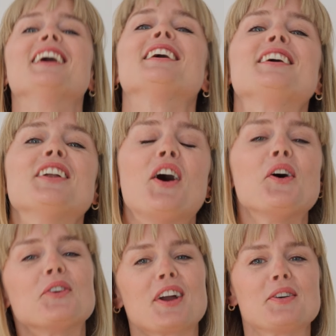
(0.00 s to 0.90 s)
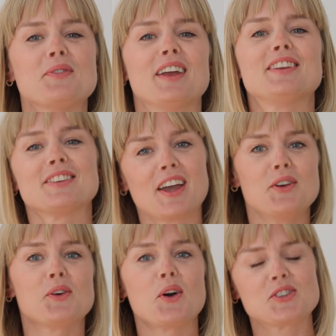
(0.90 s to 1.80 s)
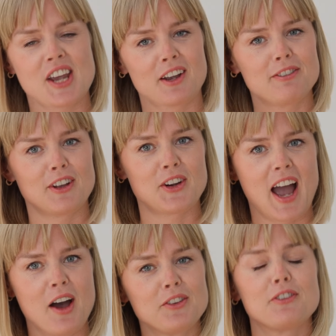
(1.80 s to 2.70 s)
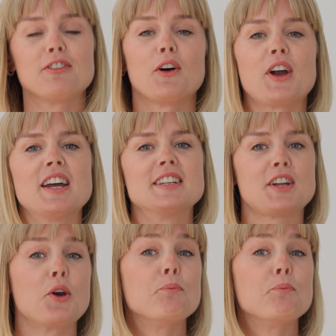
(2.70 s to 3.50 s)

you know, recommend that you go check FLOGA out. FLOGA is our